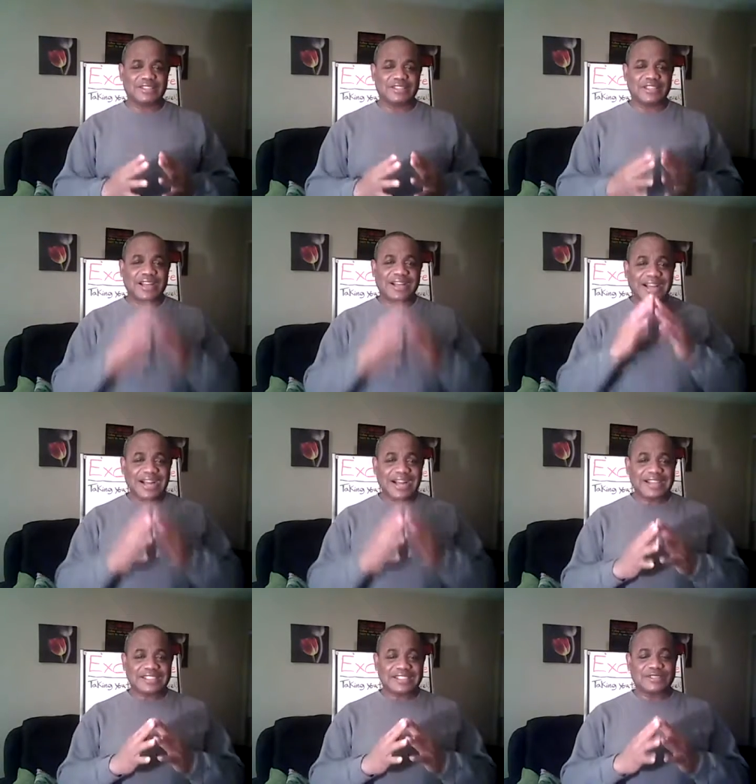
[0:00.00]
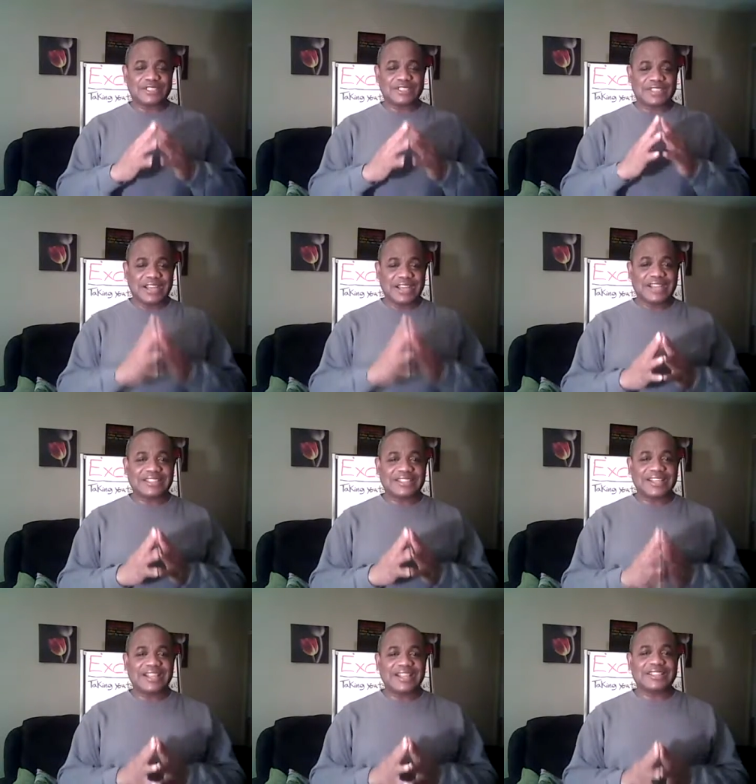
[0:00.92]
ask, God,
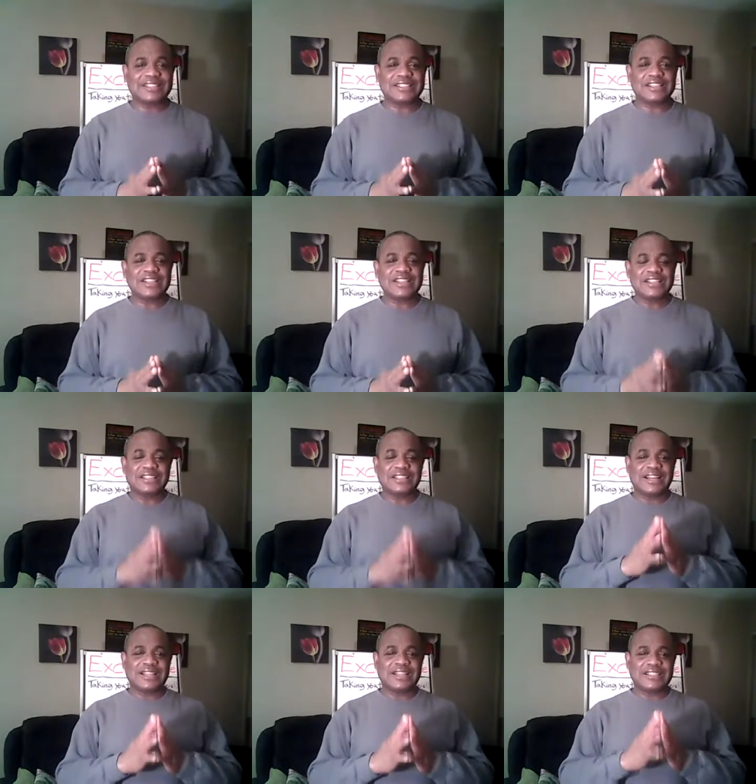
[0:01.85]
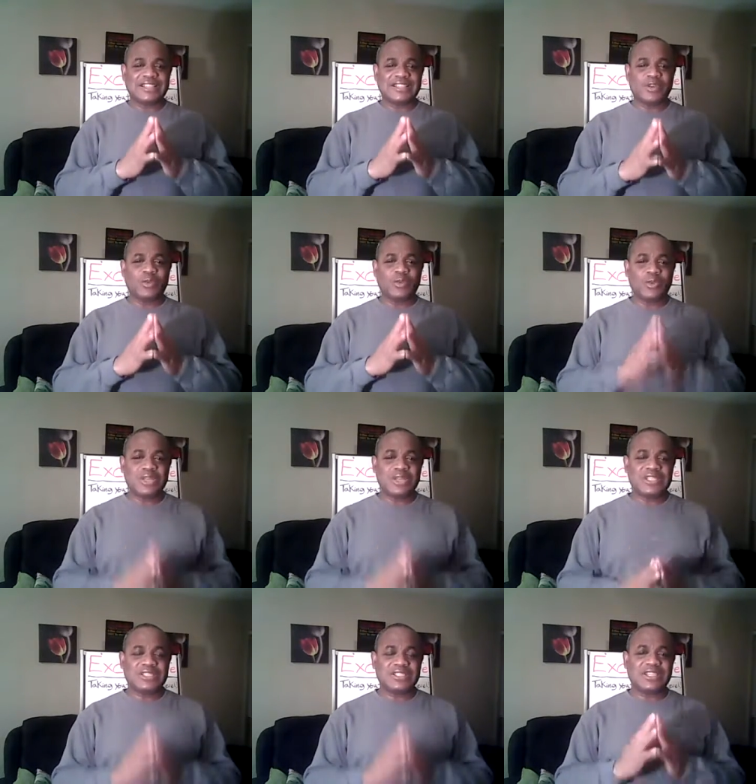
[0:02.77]
God is, God is there
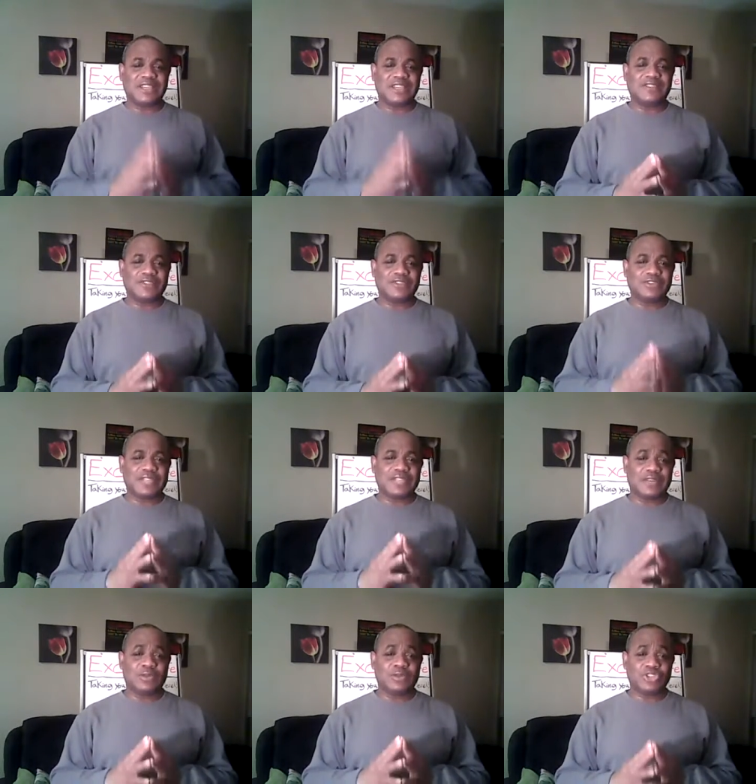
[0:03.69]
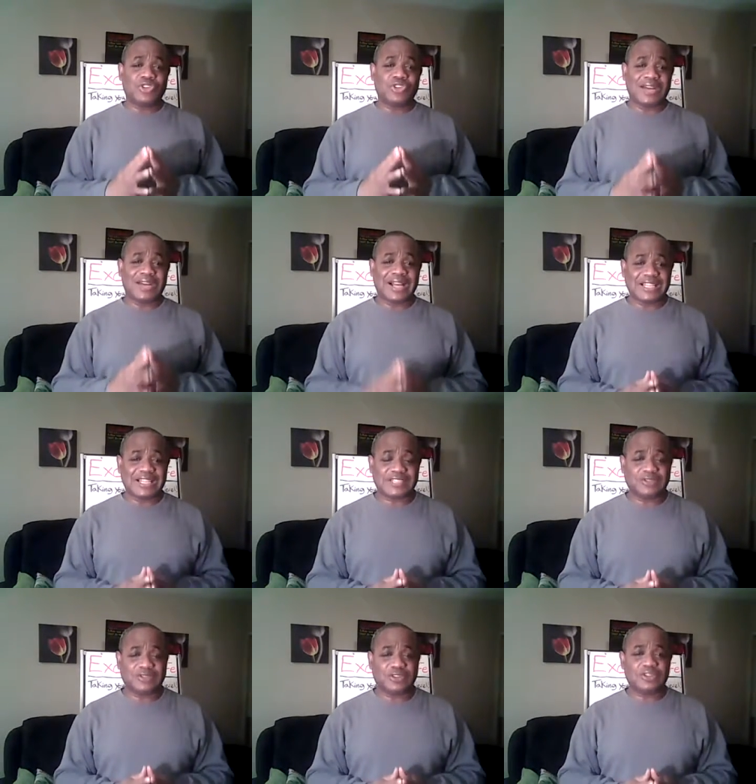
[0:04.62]
willing to give you that which you ask
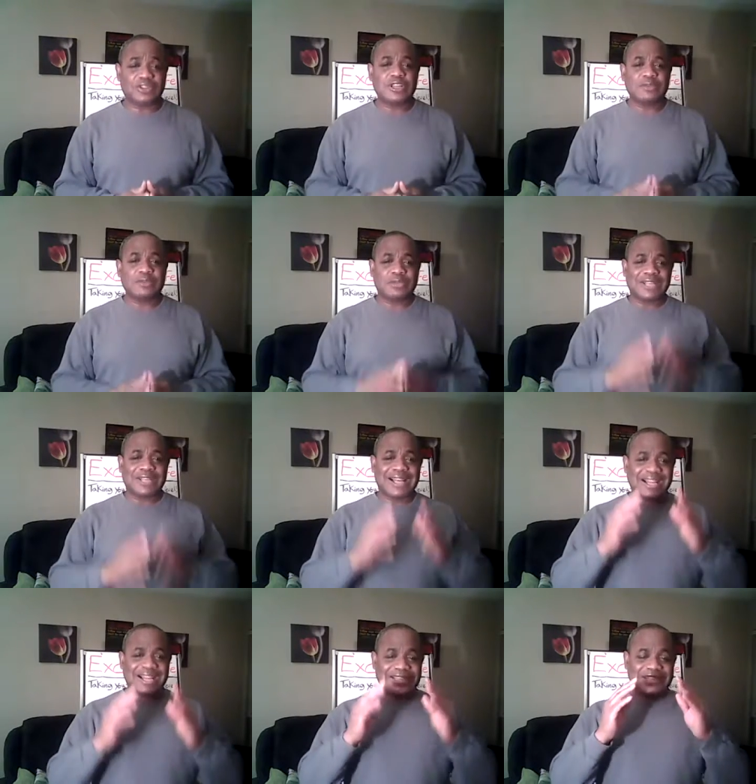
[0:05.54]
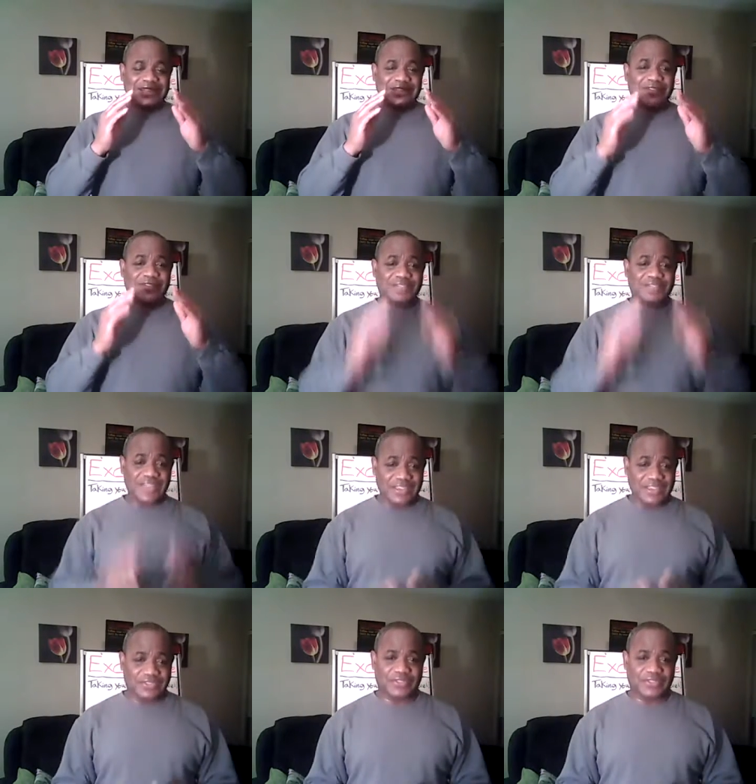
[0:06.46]
for, but ask in
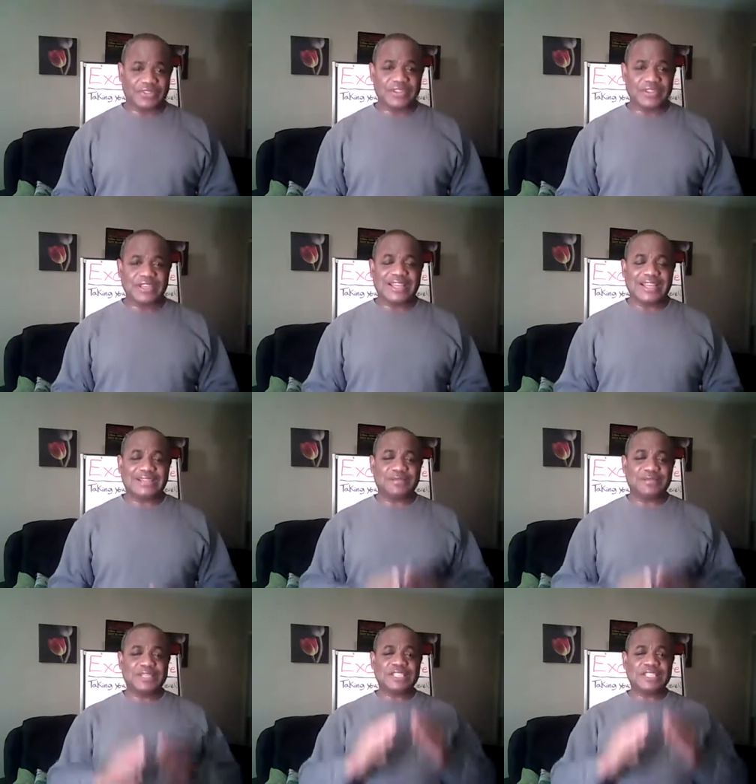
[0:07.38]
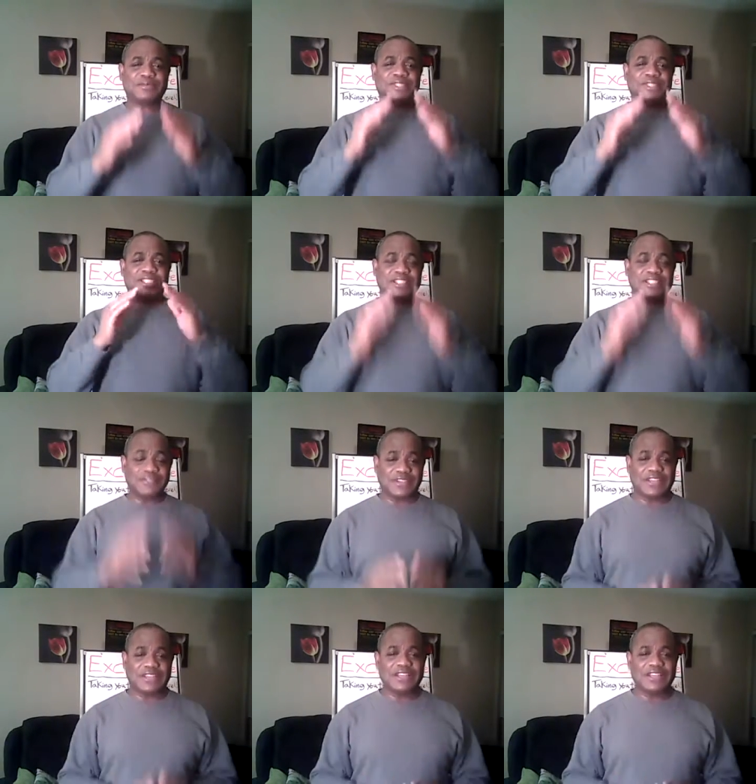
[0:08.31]
faith and be
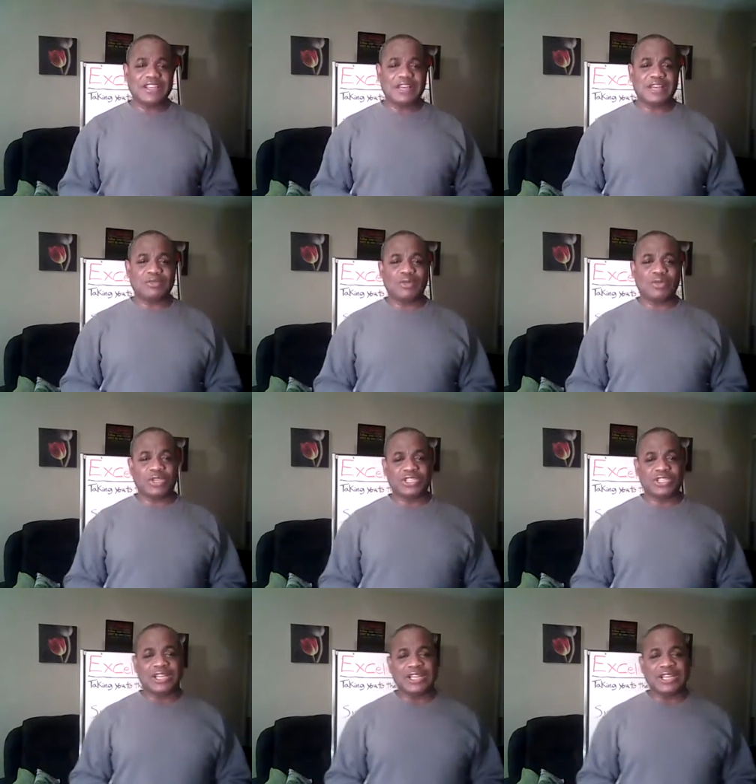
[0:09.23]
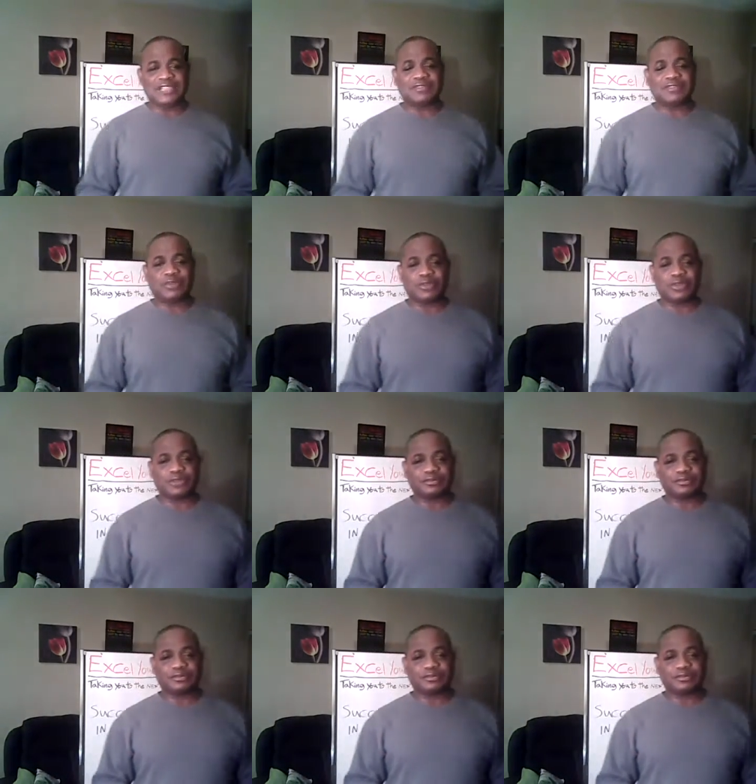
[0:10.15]
specific about what you ask for